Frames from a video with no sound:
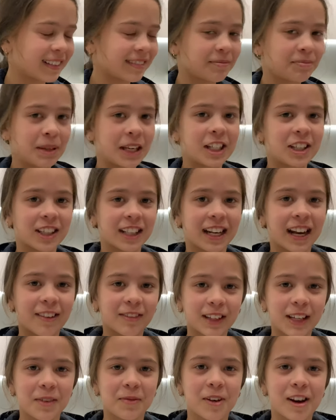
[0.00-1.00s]
picture that I
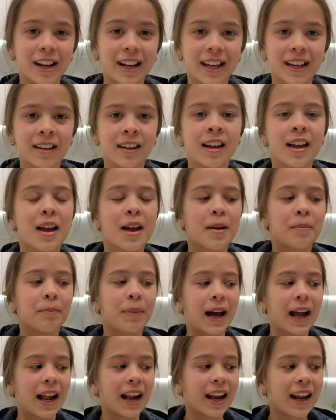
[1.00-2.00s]
really wanted,
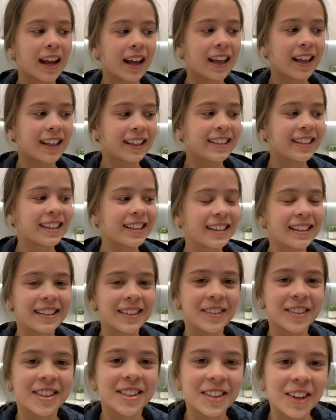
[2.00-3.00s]
but it didn't, it
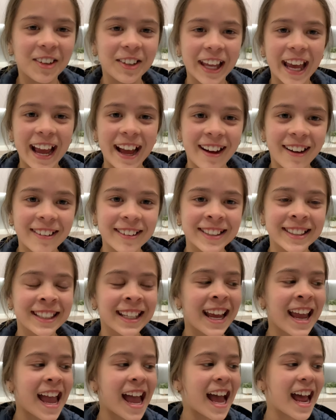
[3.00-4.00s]
was sold out
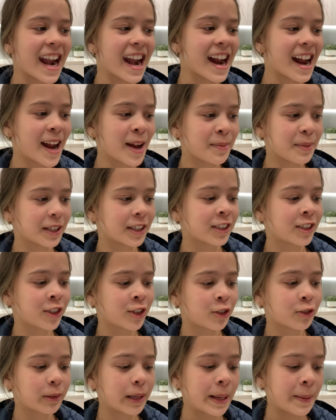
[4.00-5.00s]
and I'm
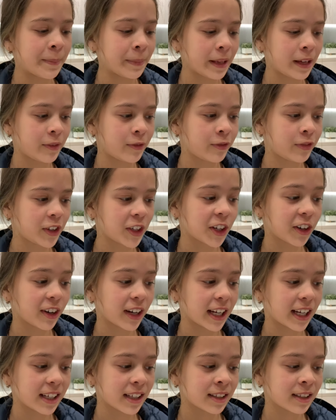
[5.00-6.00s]
extremely
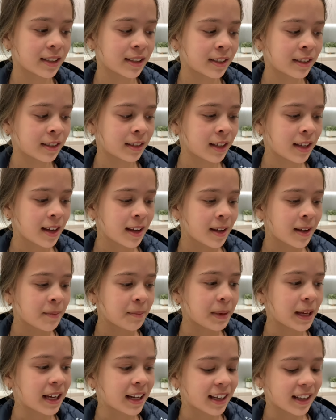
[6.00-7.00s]
furious
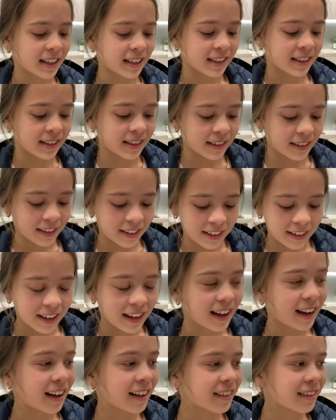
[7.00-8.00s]
because
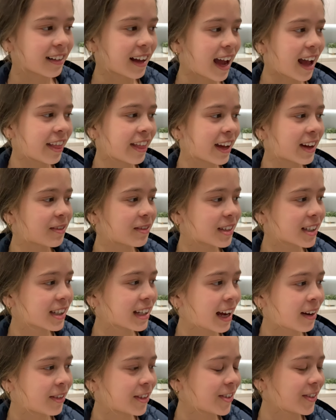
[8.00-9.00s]
and that was,
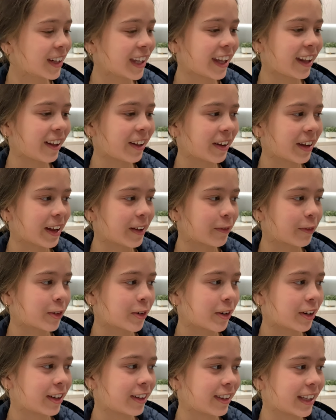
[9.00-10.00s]
I was really looking
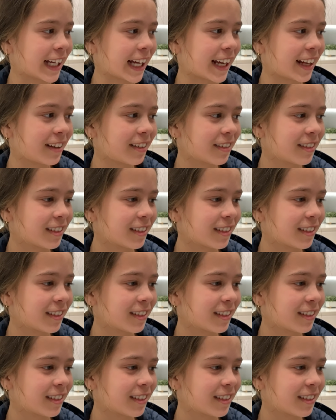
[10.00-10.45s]
forward to that.